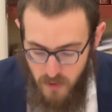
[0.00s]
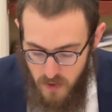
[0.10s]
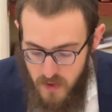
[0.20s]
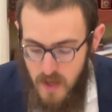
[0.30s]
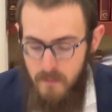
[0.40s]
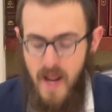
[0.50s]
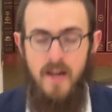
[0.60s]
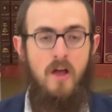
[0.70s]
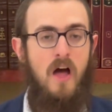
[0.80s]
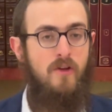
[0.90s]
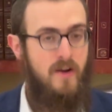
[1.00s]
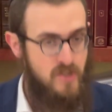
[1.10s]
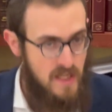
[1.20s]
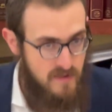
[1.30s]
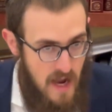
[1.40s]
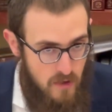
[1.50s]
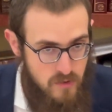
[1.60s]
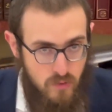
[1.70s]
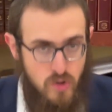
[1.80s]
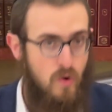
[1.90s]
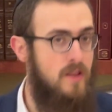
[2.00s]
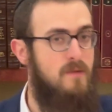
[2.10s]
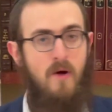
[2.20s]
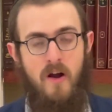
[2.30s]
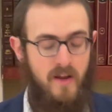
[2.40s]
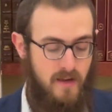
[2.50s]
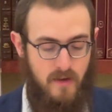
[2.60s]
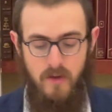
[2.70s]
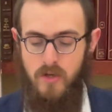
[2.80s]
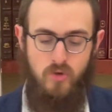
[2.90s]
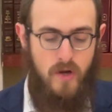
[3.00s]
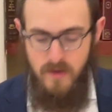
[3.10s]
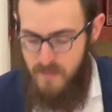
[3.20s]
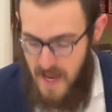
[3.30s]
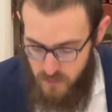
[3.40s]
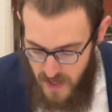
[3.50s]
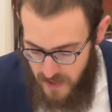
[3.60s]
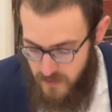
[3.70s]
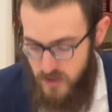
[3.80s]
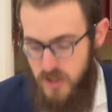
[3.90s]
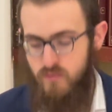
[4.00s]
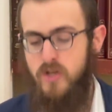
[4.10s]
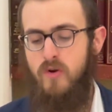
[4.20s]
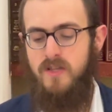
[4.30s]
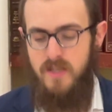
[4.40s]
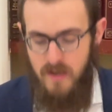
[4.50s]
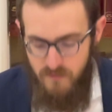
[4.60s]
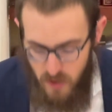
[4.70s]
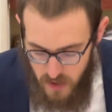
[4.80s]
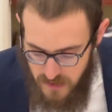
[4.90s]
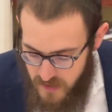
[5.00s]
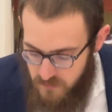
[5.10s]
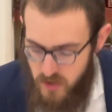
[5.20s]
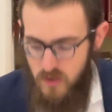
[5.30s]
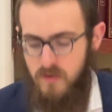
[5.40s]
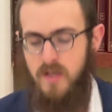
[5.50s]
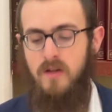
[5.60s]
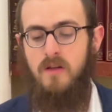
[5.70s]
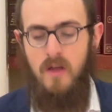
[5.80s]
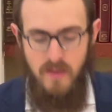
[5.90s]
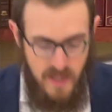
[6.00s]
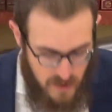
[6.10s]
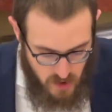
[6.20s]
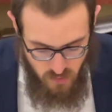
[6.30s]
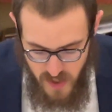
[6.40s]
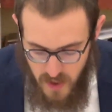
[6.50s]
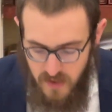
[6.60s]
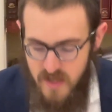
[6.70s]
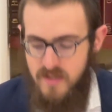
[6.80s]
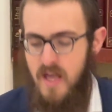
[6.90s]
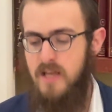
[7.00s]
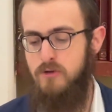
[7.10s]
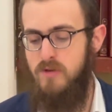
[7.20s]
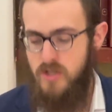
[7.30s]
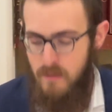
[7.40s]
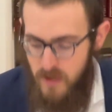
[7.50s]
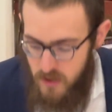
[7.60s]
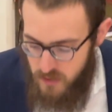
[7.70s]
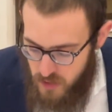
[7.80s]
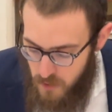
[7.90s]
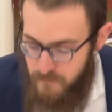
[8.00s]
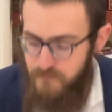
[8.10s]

bo, but any other Gentiles who join the party, join the bandwagon, they're just rejoicing. Ve'ochlin v'shotin, they eat and drink on these days. Umeshamrin oto,